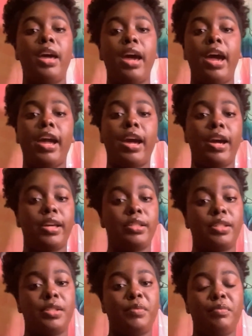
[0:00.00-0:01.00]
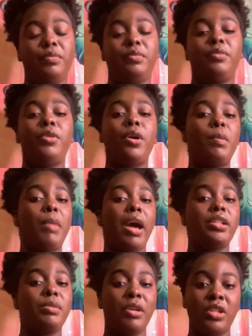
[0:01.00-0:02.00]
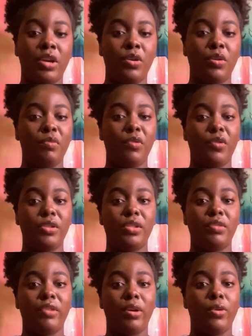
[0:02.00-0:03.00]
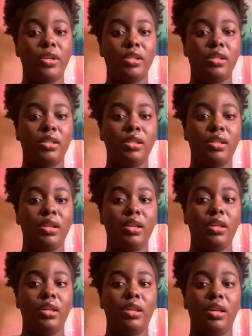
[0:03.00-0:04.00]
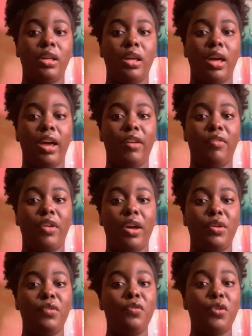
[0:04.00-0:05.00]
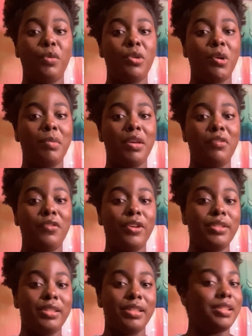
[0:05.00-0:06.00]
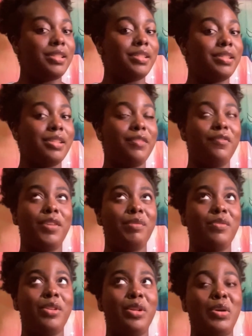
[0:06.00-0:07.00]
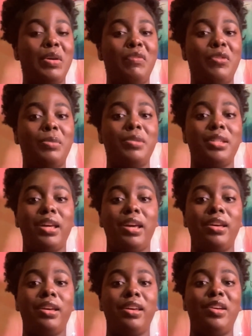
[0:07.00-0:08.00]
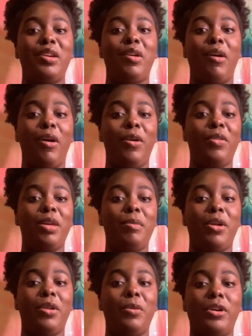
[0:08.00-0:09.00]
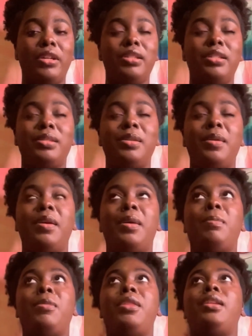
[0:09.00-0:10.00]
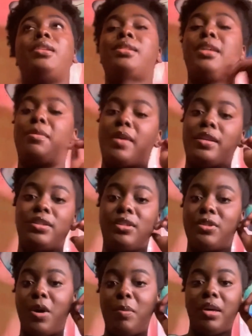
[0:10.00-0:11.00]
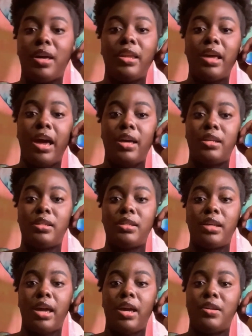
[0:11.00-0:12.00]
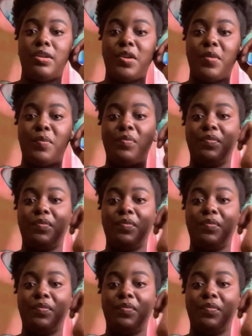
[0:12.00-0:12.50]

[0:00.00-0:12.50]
Hi guys, welcome back to my channel. My voice is very hoarse. I've kind of filmed all my first, this is the fifth video I filmed today, all of them all at once. But then let's get back to the topic at hand, and we're